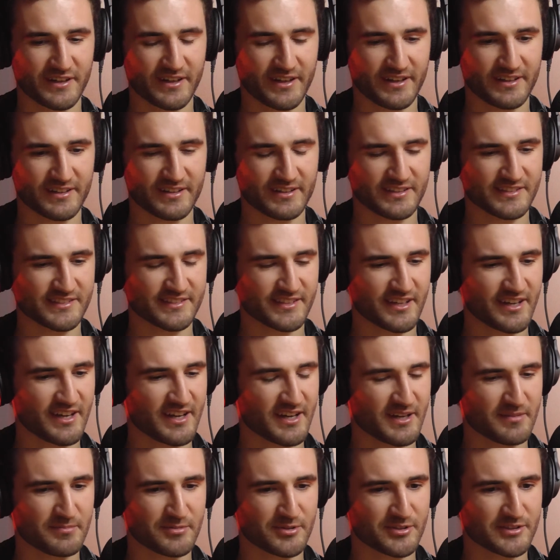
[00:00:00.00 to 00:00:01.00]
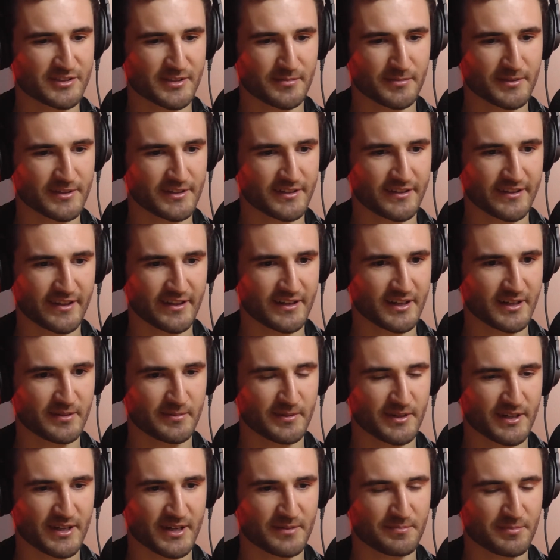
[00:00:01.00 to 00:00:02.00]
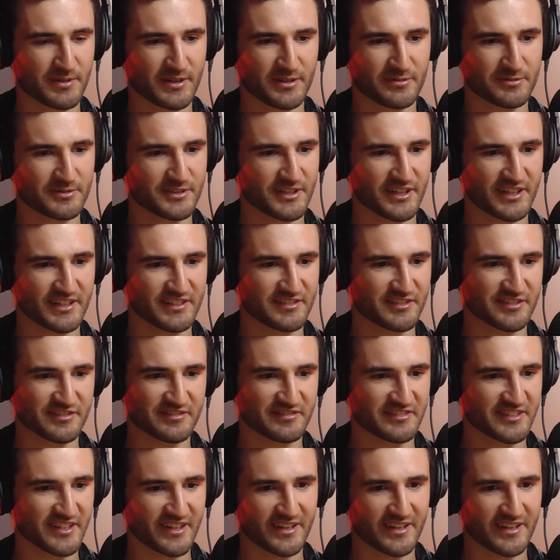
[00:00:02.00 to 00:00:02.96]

I had an exam or something like that coming up, I would kind of just